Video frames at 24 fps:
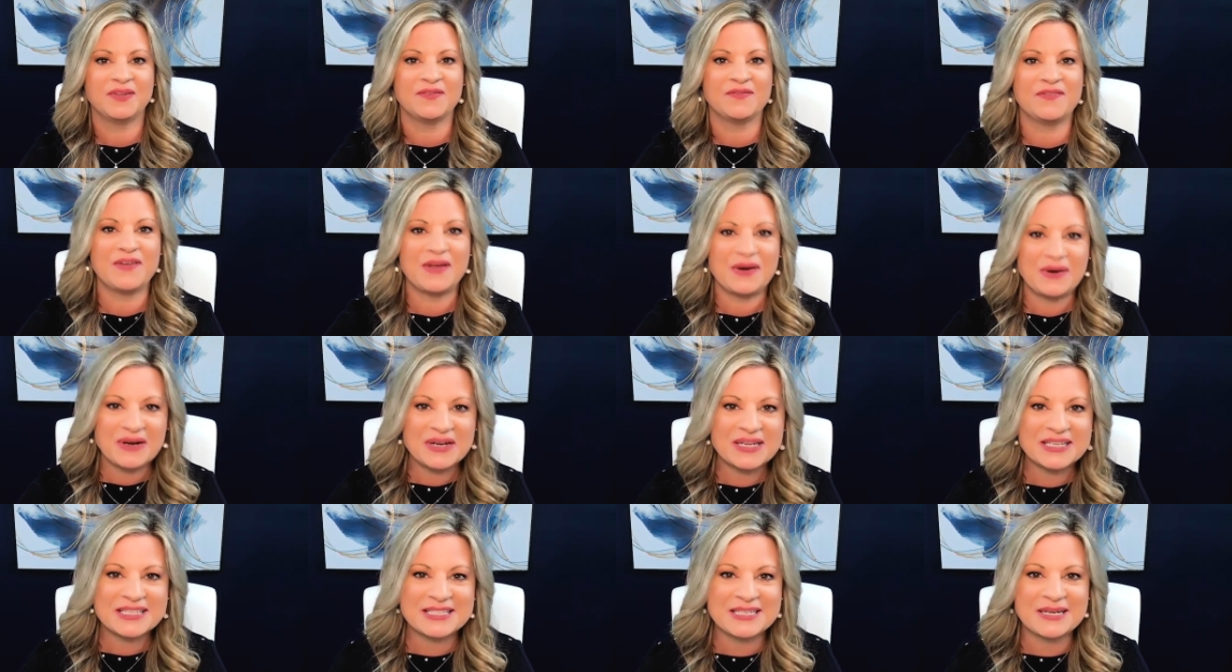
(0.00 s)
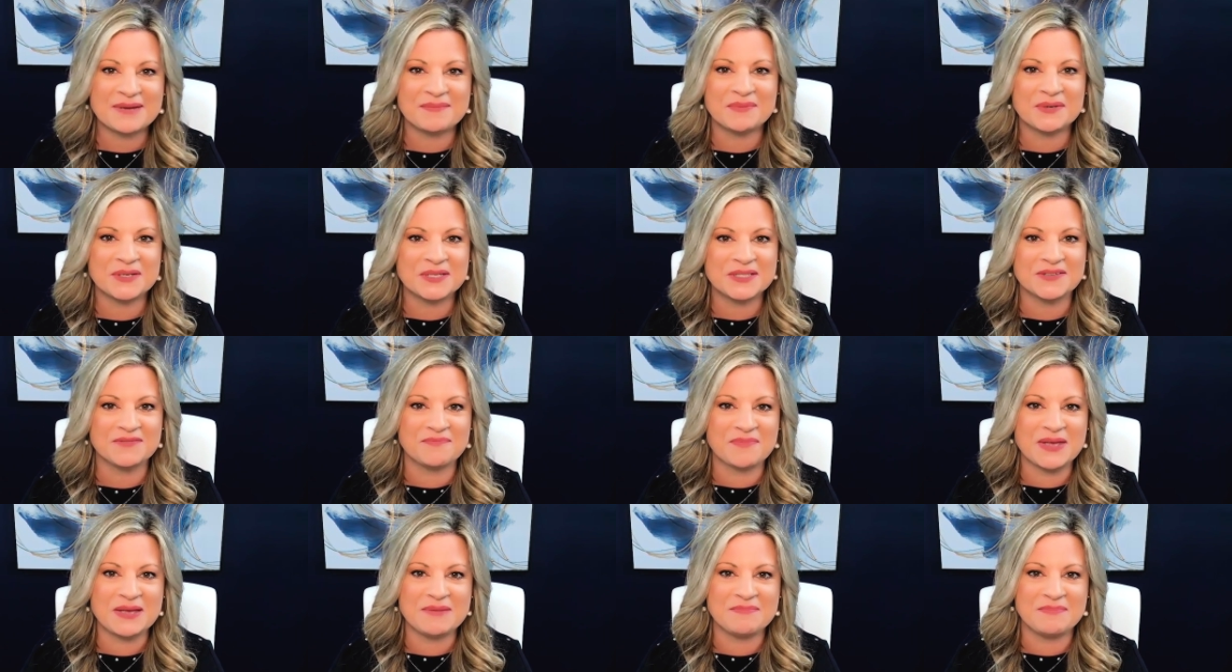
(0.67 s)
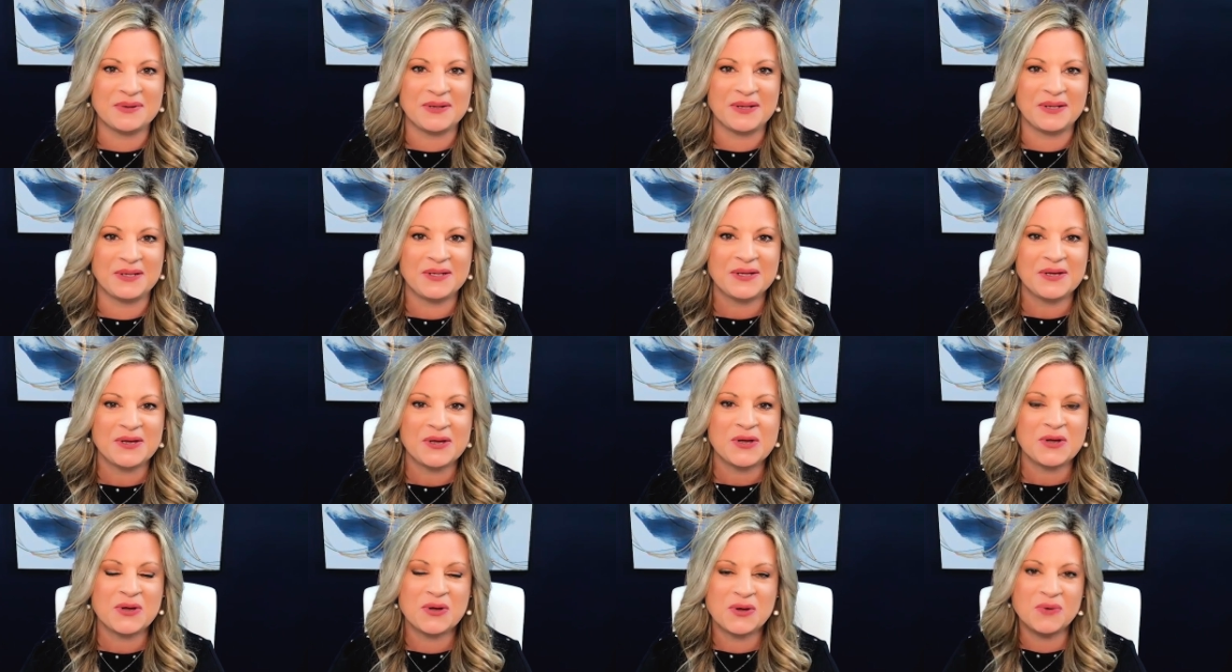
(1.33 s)
various numbers of people
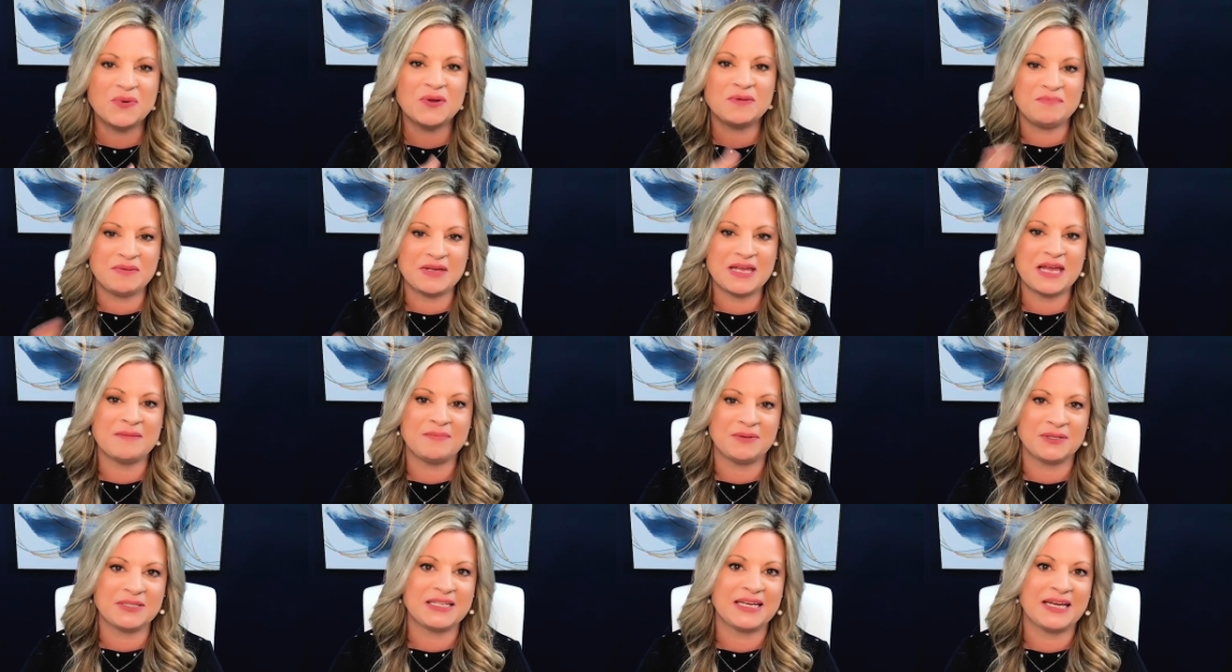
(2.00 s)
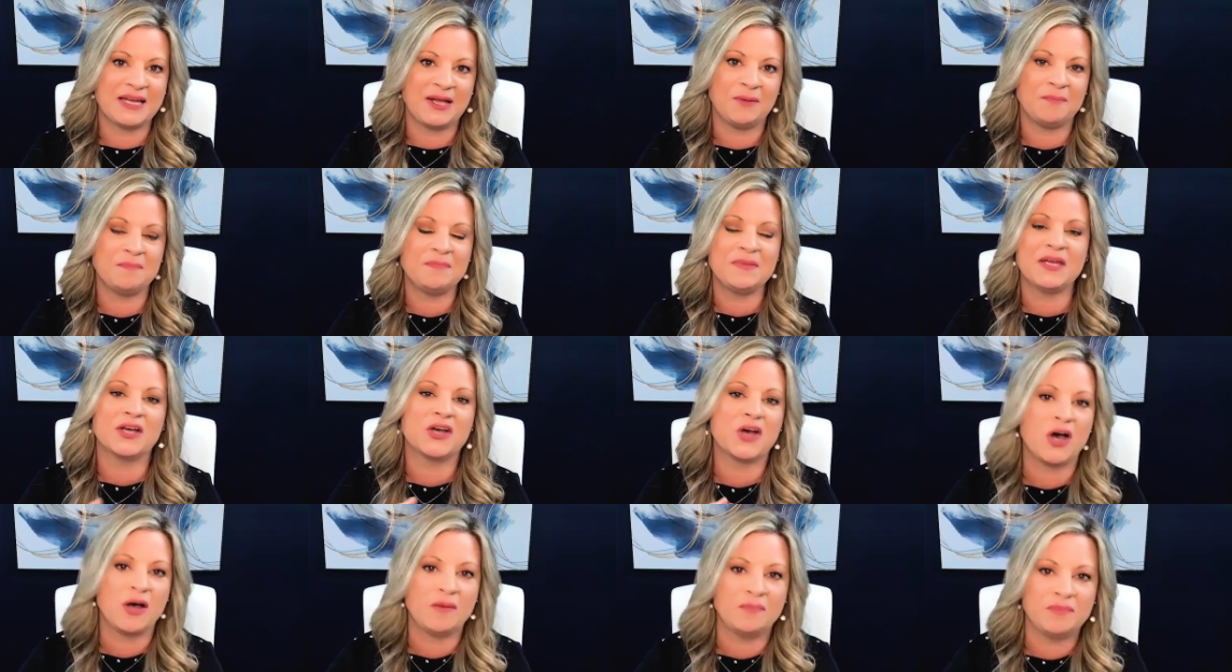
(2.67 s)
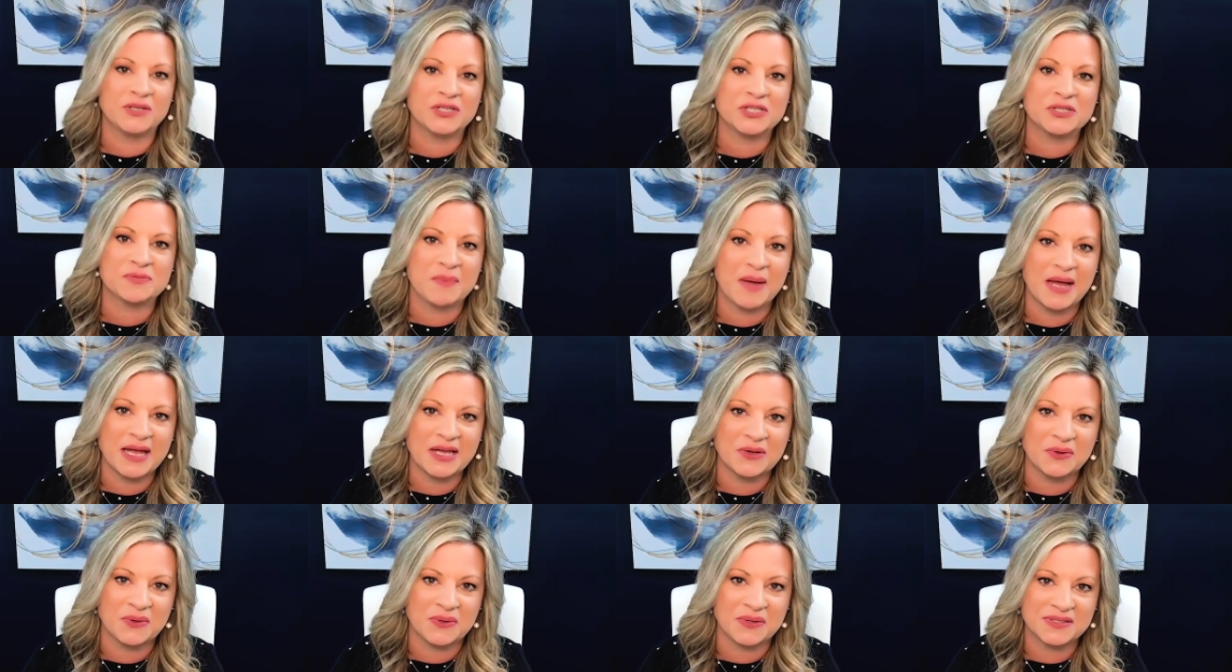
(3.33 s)
who would be able to help me accomplish
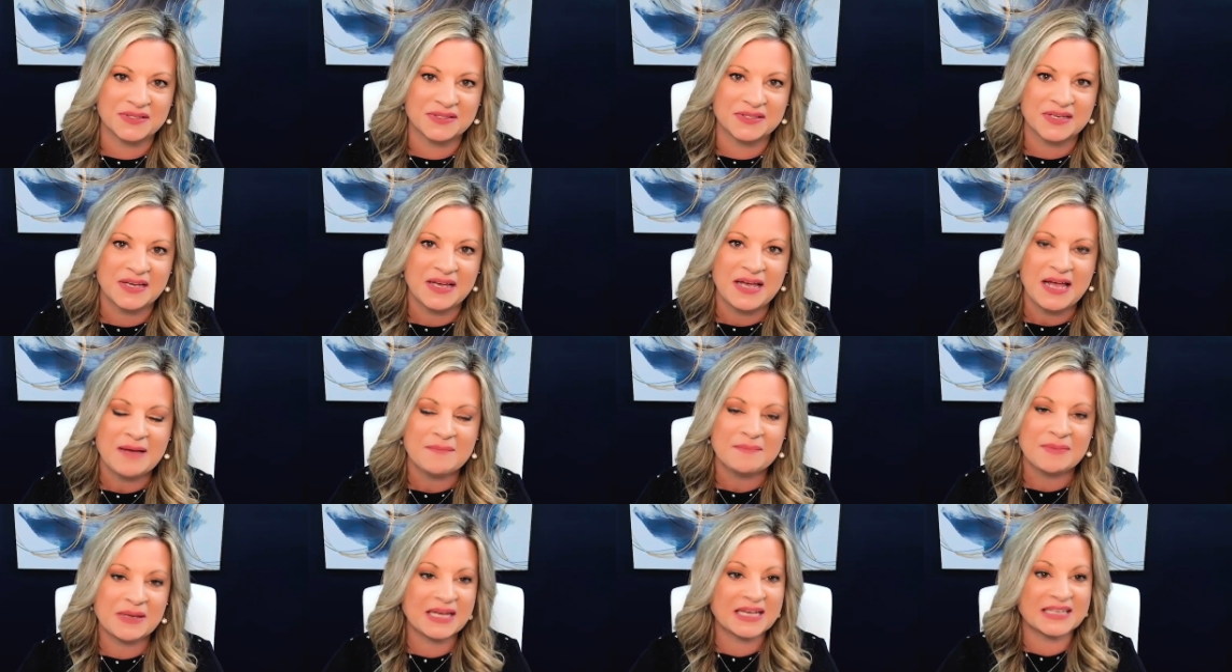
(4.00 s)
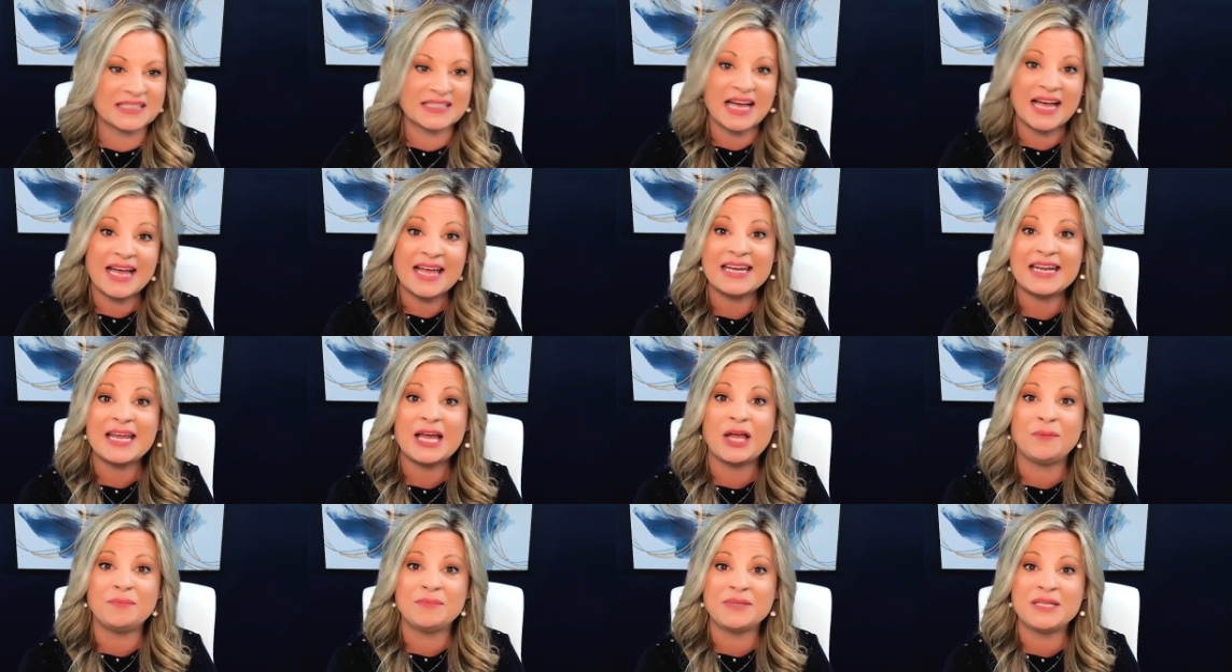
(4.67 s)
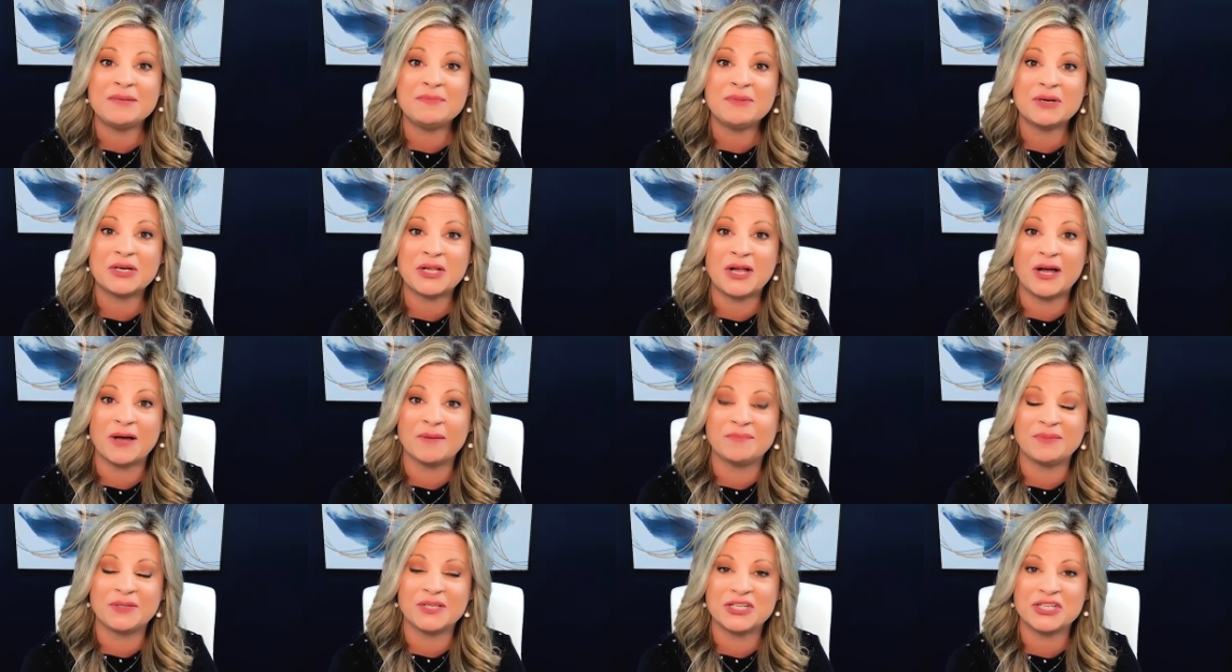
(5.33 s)
my goals because I had helped him
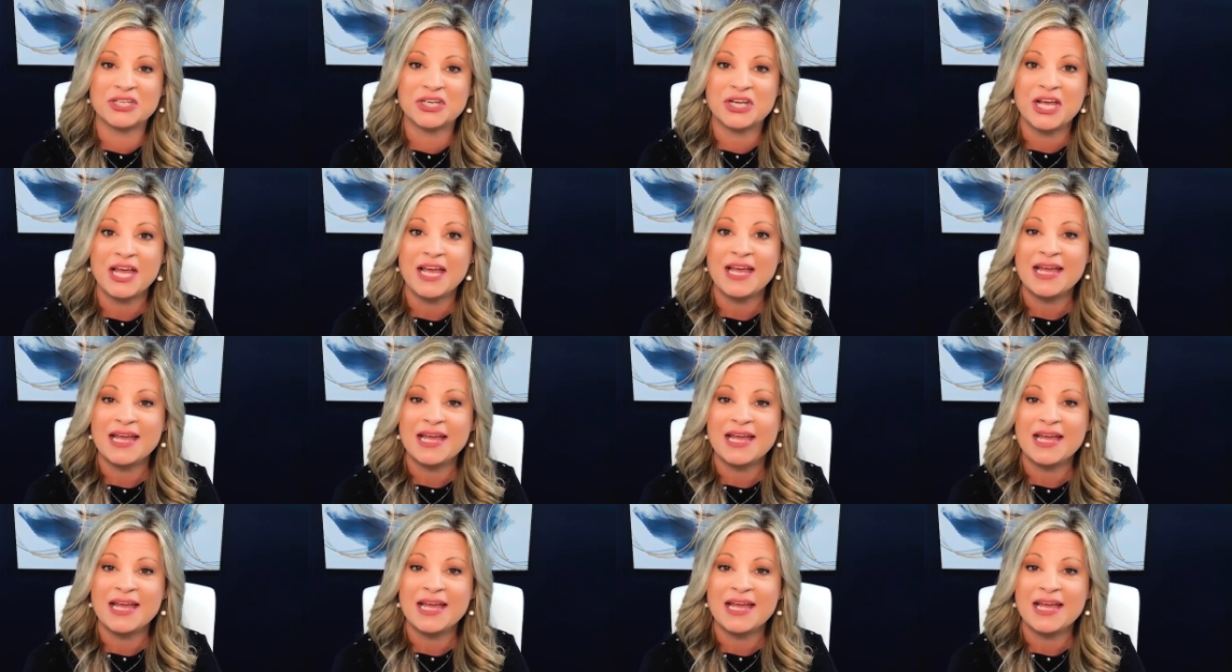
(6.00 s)
accomplish